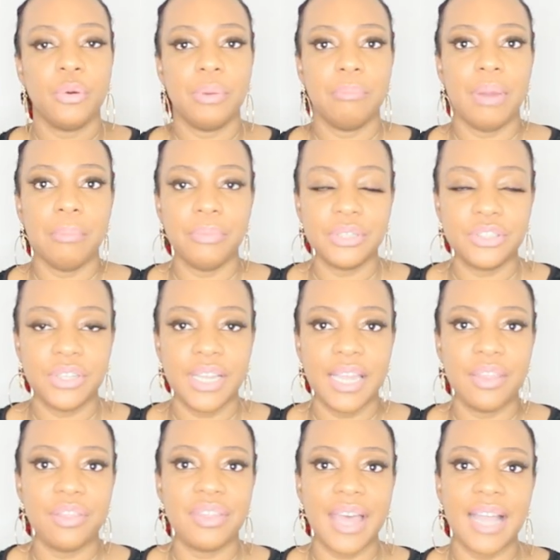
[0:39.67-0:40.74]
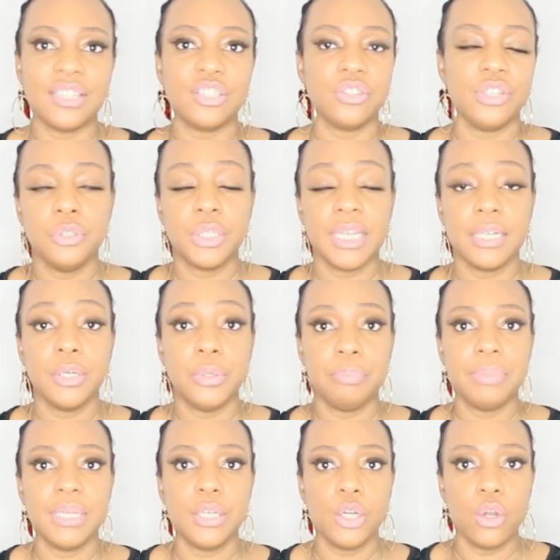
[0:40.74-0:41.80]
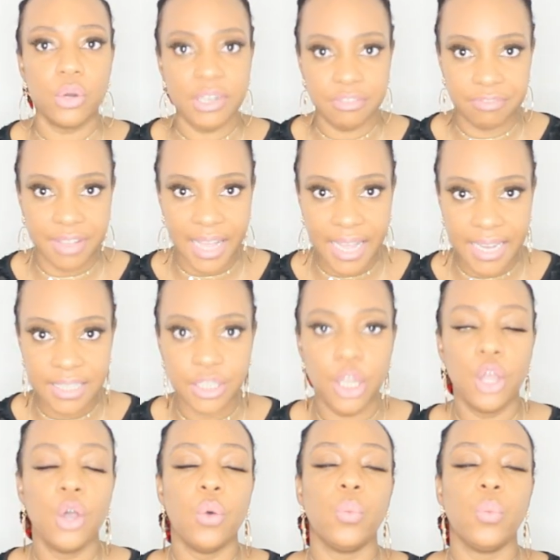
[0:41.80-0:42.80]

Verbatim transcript: Remember to hit that so you can be notified